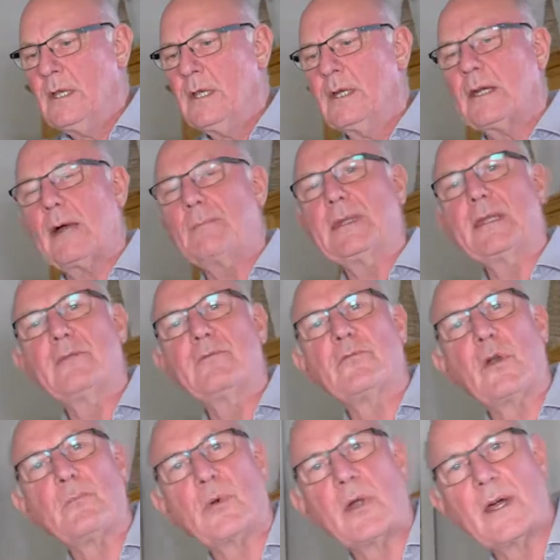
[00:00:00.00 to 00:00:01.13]
coming in for
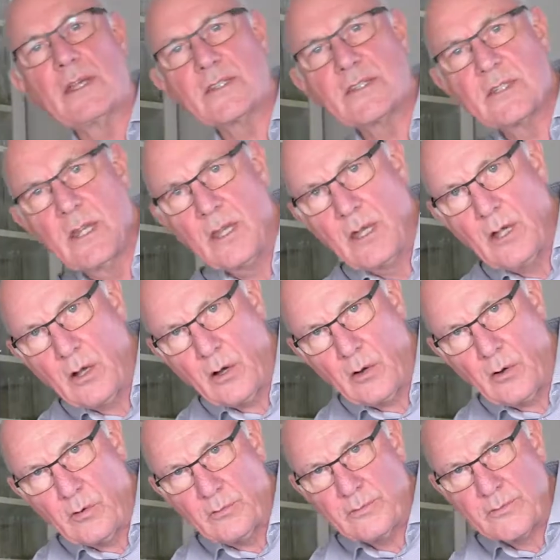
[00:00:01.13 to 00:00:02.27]
a price
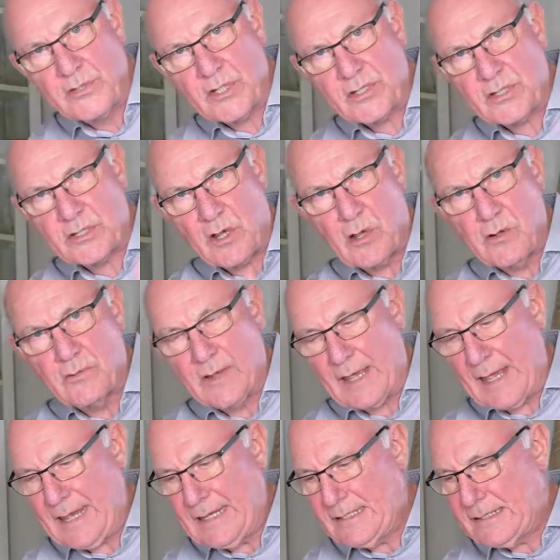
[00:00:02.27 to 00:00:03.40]
of just over
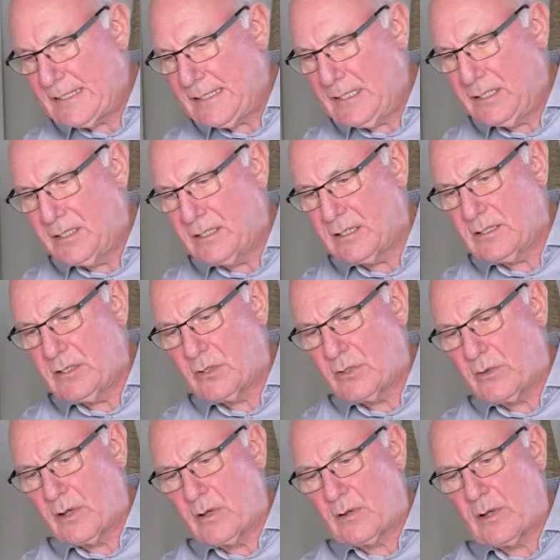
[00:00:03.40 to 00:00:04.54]
18
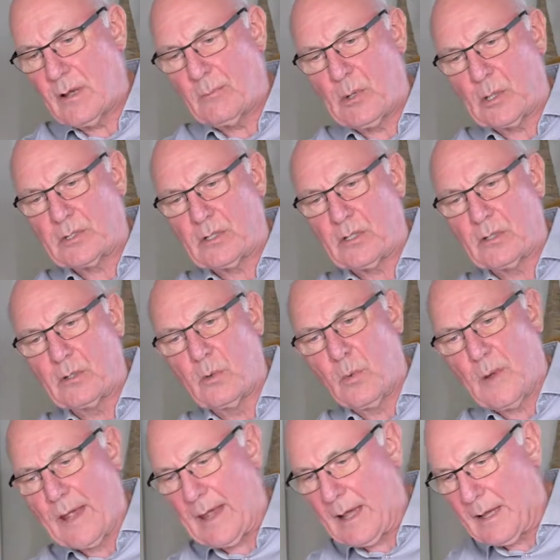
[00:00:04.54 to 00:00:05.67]
euro a bottle
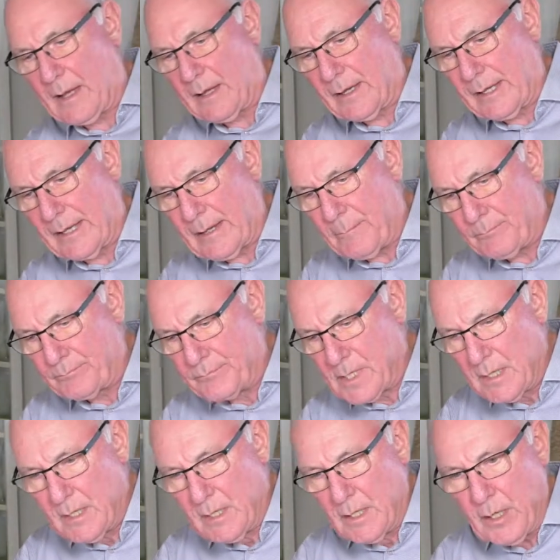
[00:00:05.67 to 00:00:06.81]
where I am.
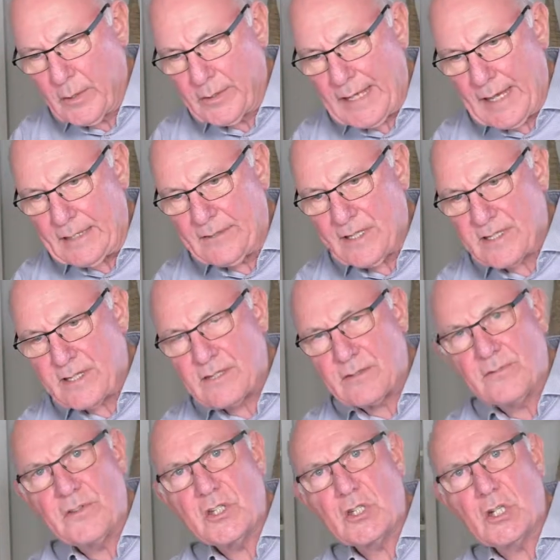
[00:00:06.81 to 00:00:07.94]
Okay, this is
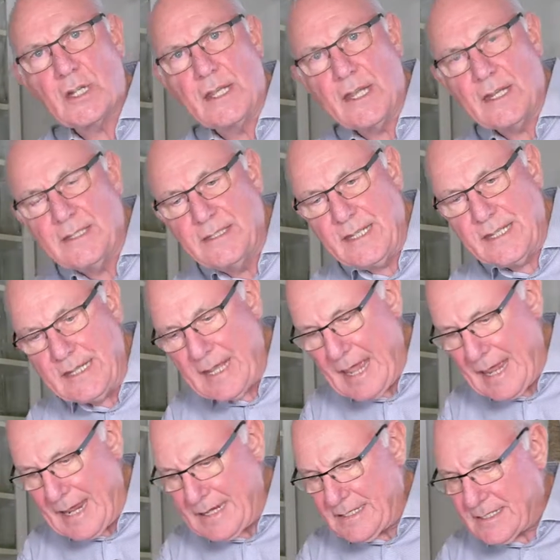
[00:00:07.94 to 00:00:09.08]
officially
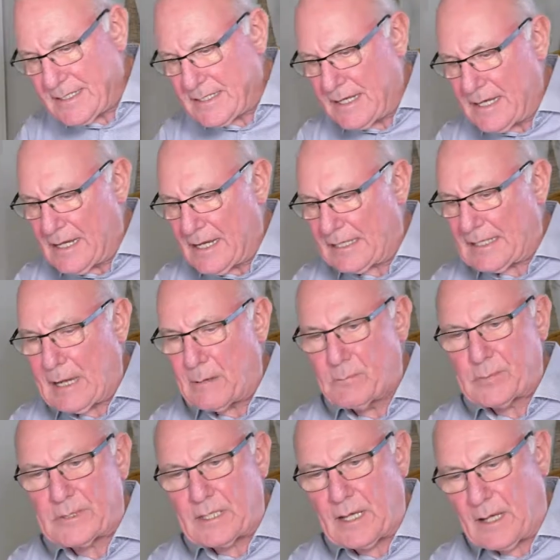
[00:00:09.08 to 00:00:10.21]
DAC
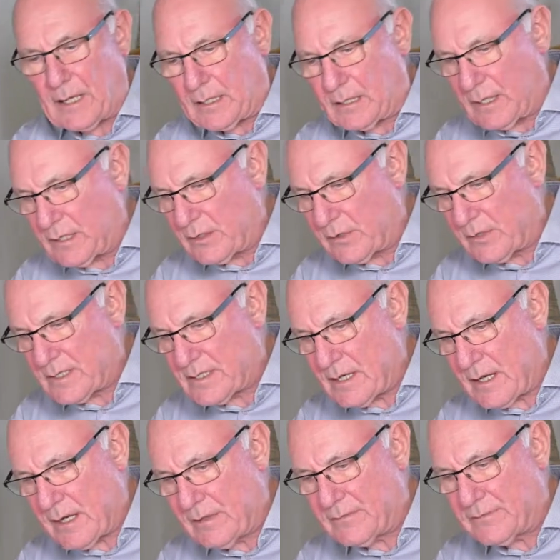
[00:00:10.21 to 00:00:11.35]
Kamptal
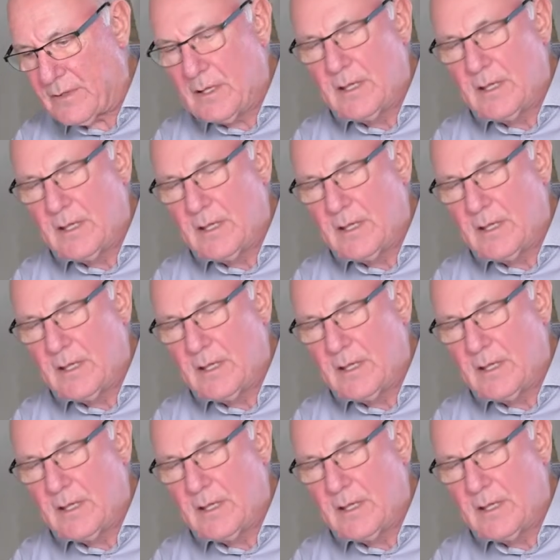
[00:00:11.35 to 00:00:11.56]
Reserve